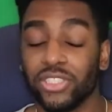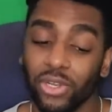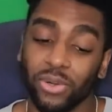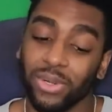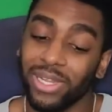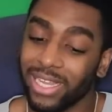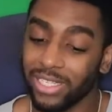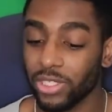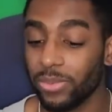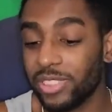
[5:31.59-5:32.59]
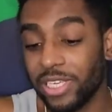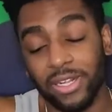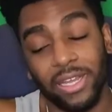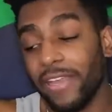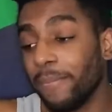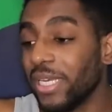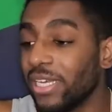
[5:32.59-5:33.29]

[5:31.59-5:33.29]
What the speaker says: So in terms of Derek Hamby,